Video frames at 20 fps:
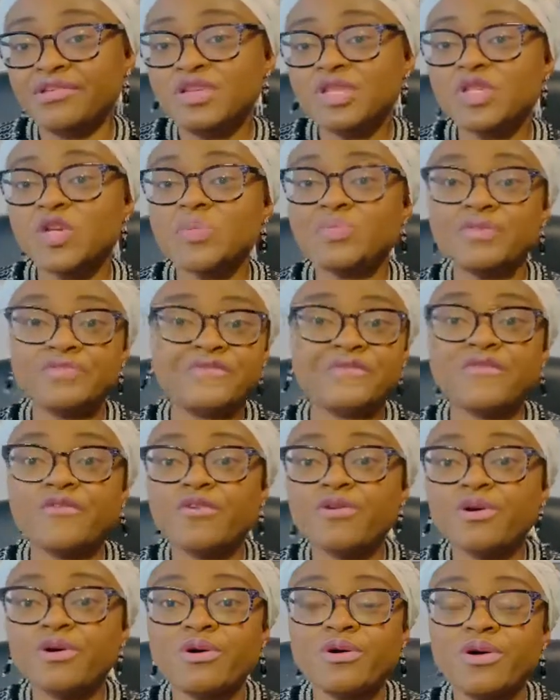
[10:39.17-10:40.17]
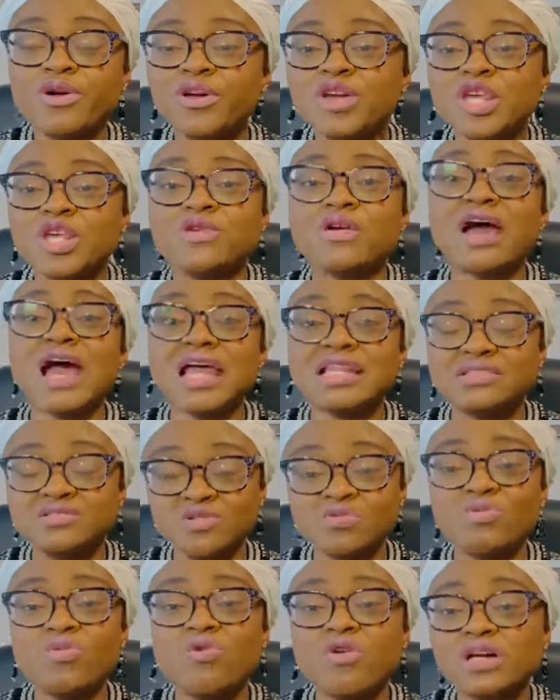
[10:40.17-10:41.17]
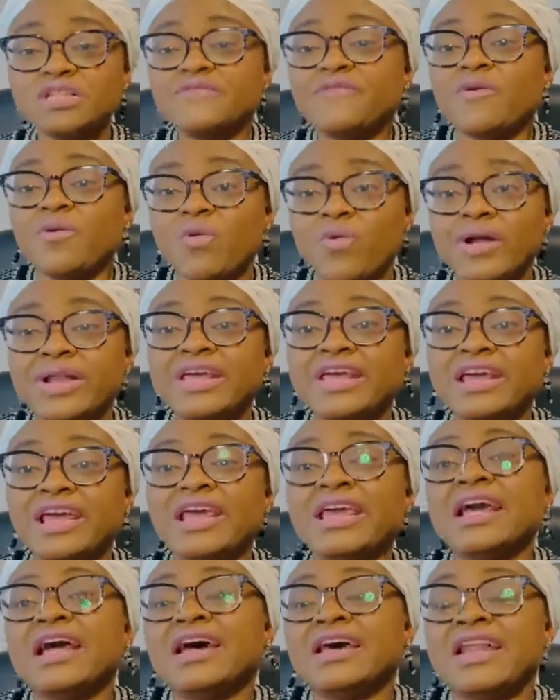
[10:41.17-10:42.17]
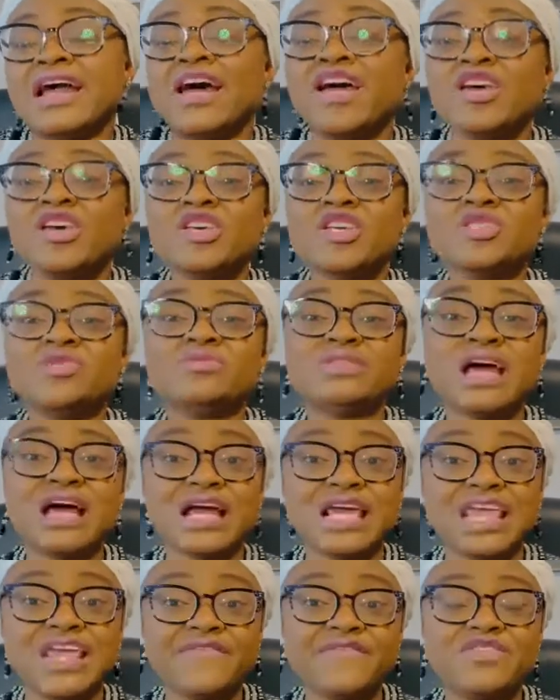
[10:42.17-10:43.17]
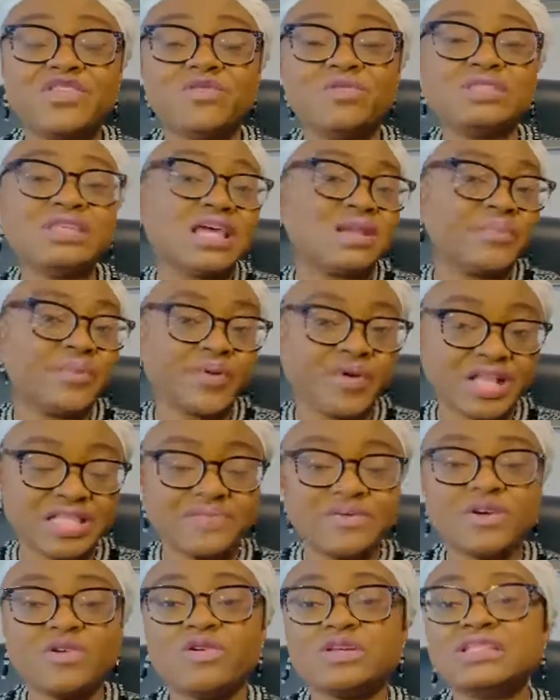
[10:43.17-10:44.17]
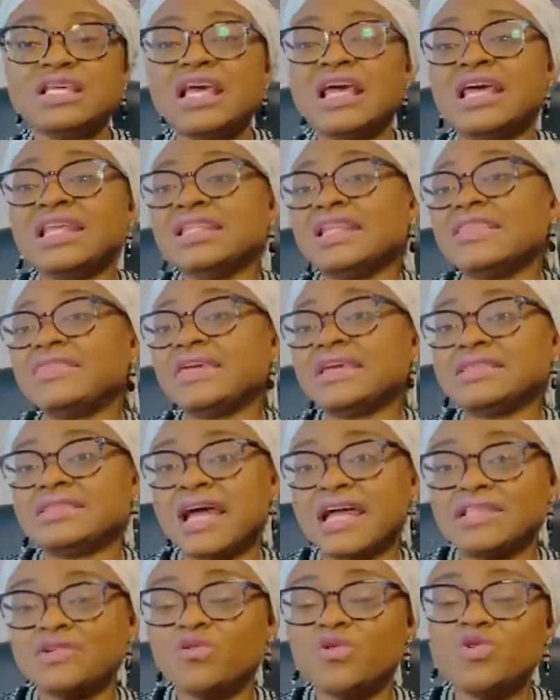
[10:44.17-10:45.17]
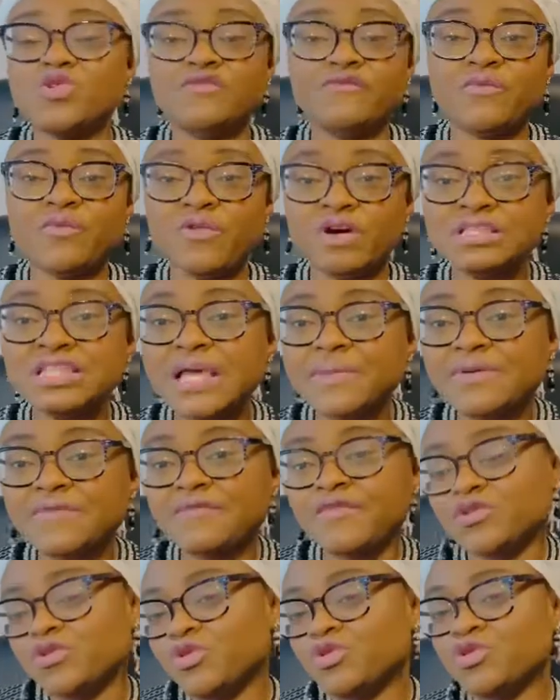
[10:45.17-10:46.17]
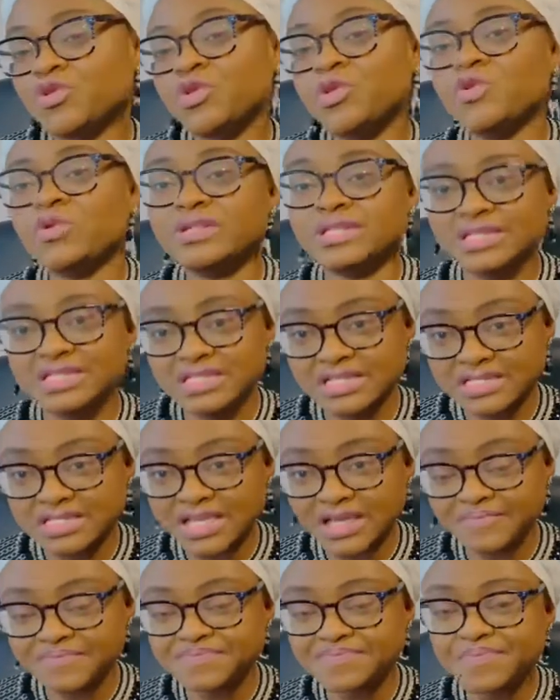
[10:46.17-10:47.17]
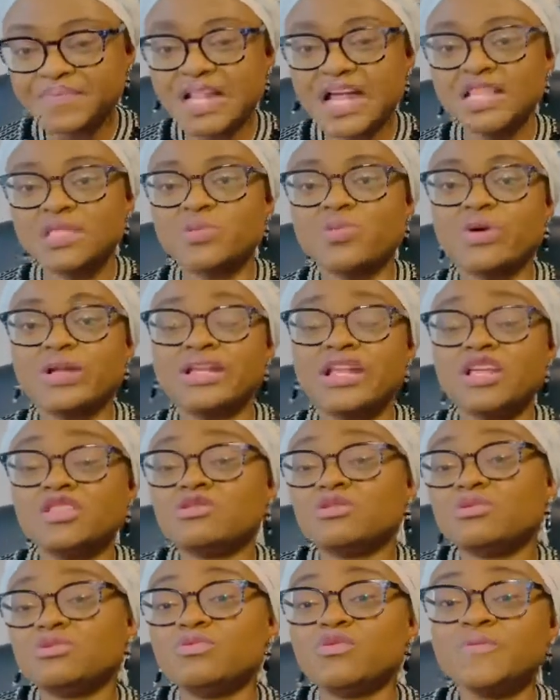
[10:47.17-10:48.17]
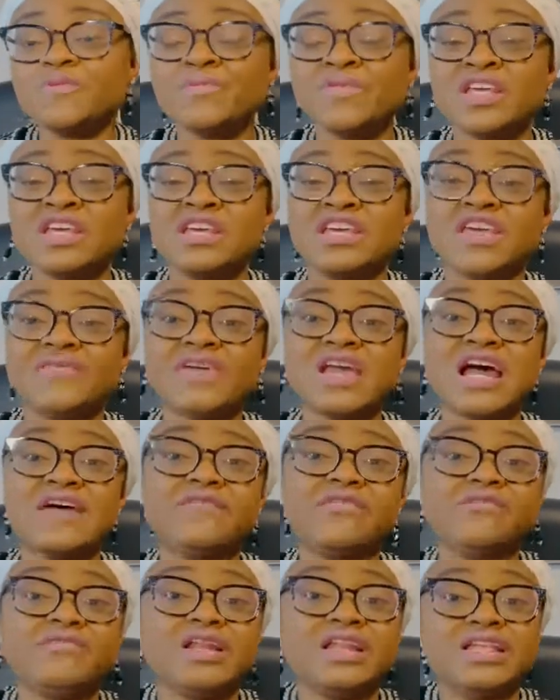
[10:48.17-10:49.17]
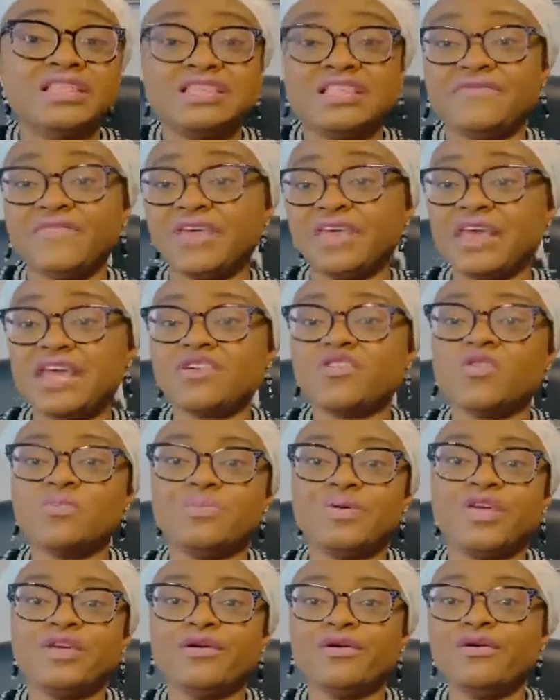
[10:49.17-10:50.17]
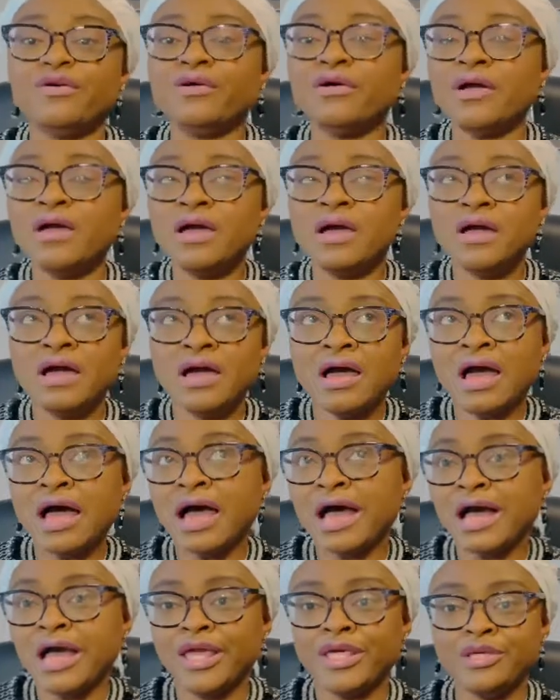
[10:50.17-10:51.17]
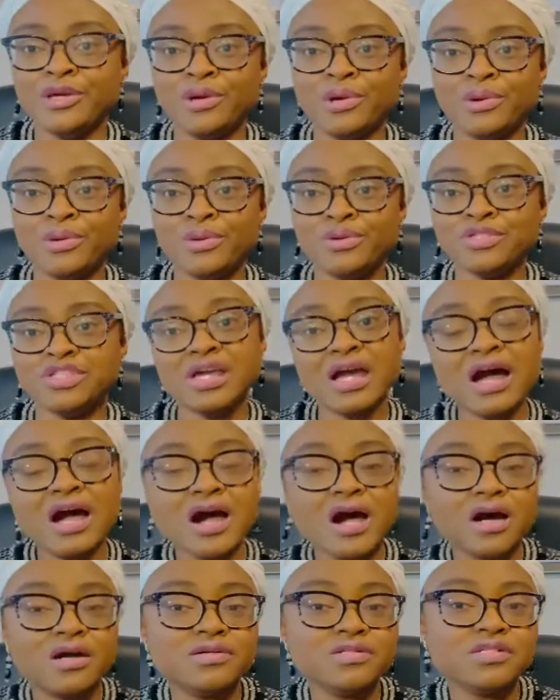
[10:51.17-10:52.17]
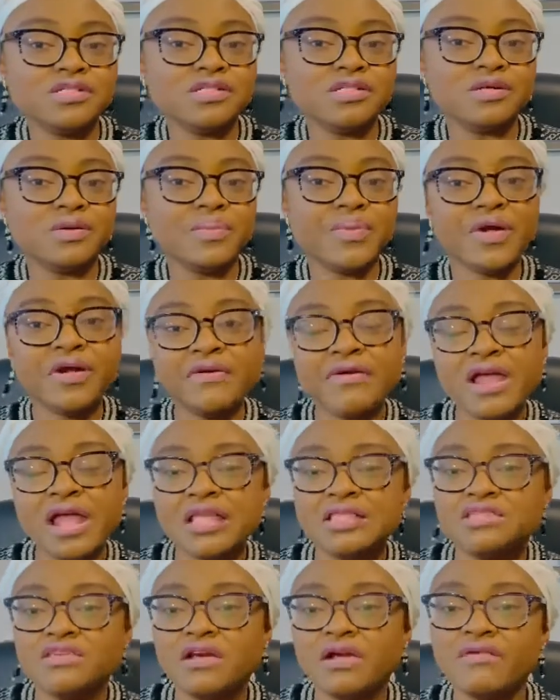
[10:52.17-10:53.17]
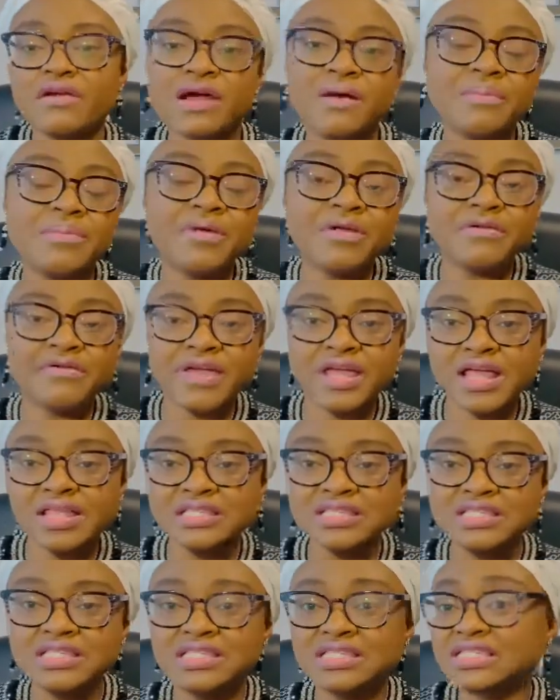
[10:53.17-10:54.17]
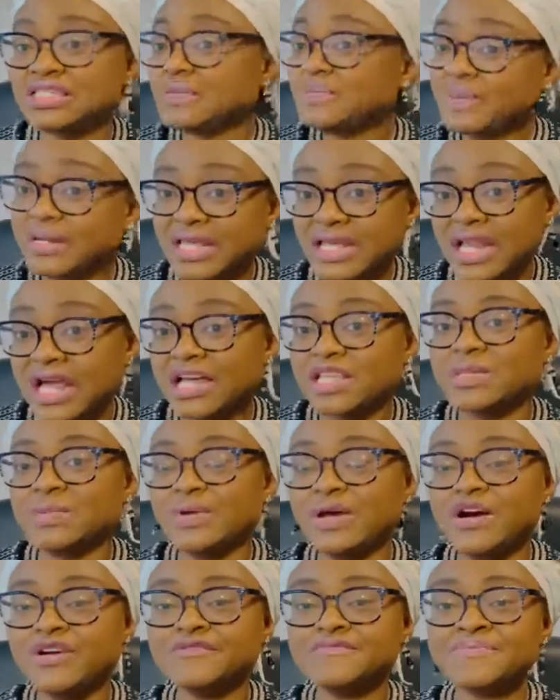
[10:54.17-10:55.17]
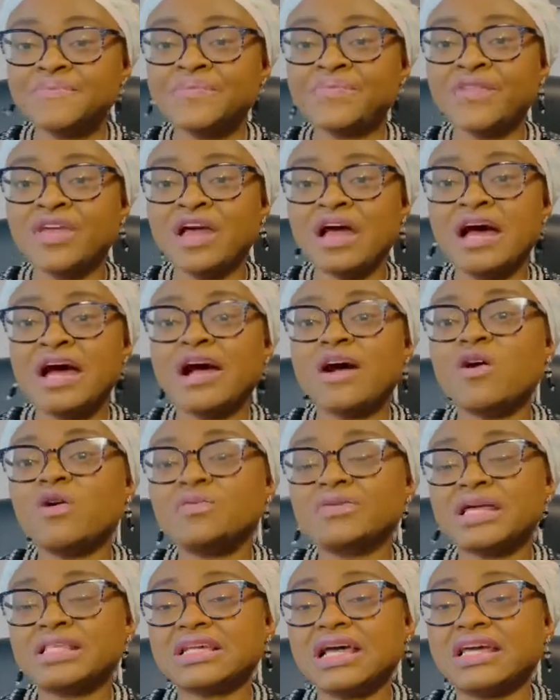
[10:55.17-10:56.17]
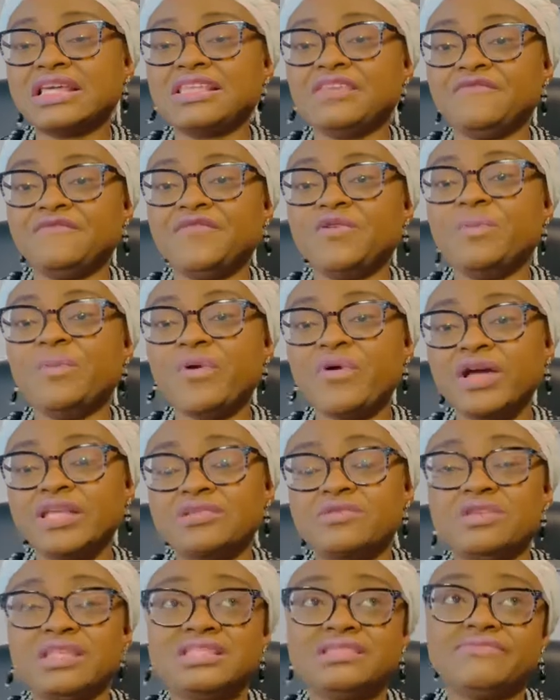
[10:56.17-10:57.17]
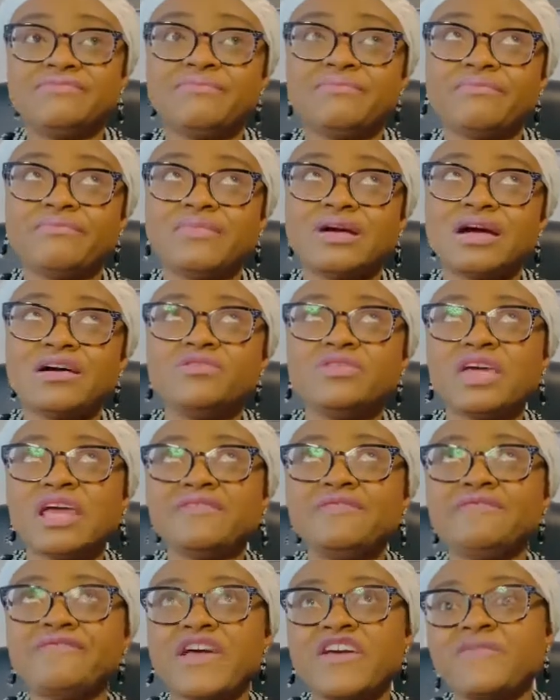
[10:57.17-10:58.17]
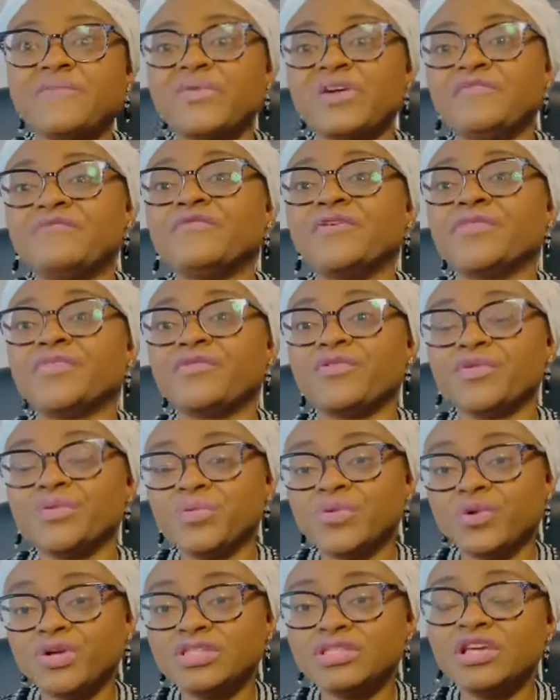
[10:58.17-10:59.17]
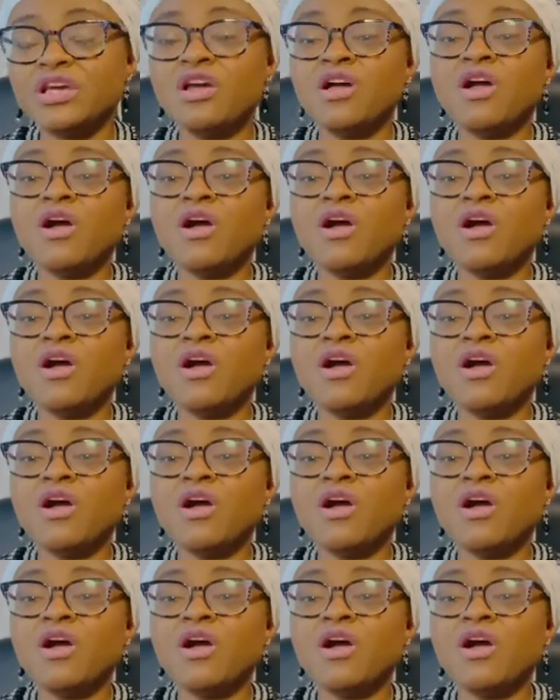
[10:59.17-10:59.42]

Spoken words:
So before you worked for 1 year in Canada. So that gives you 10 points because they think that, oh, you've worked here before, so you know the system. That's one. Then two, if you have a relative here, it could be your child, your parents, your grandparents, sibling as well. All that can give you points. So it's you get 5 points for those ones.